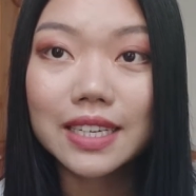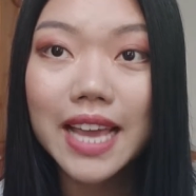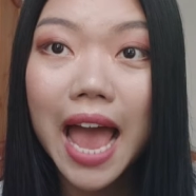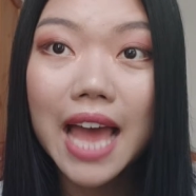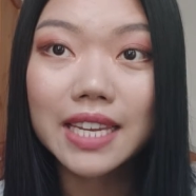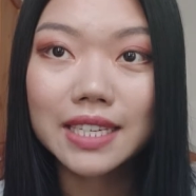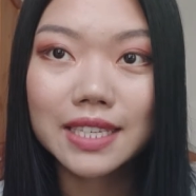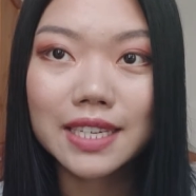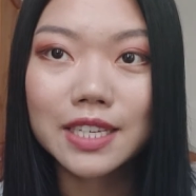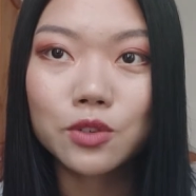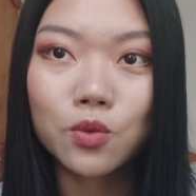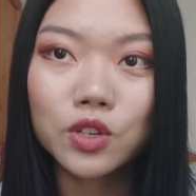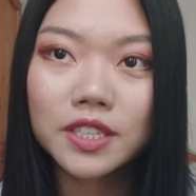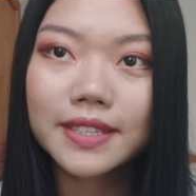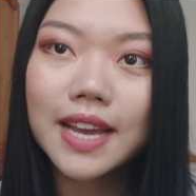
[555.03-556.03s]
the
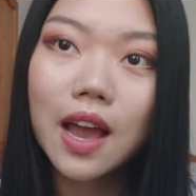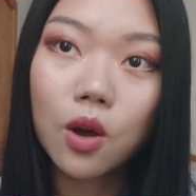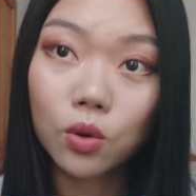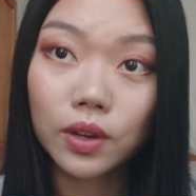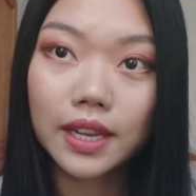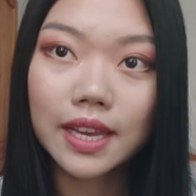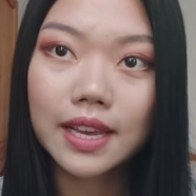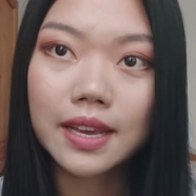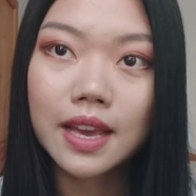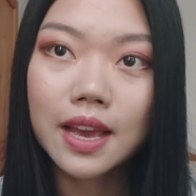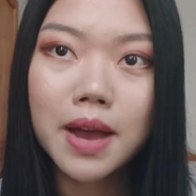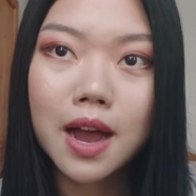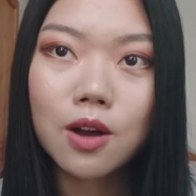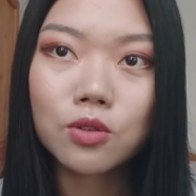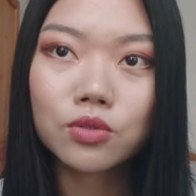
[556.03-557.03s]
candidate was telling
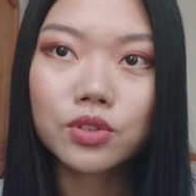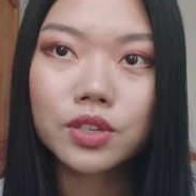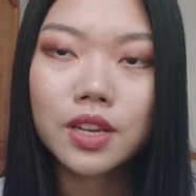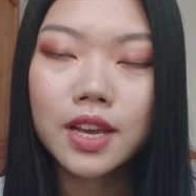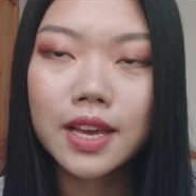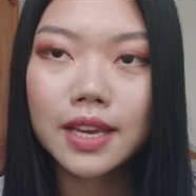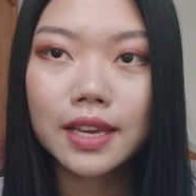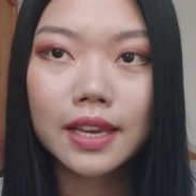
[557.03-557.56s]
about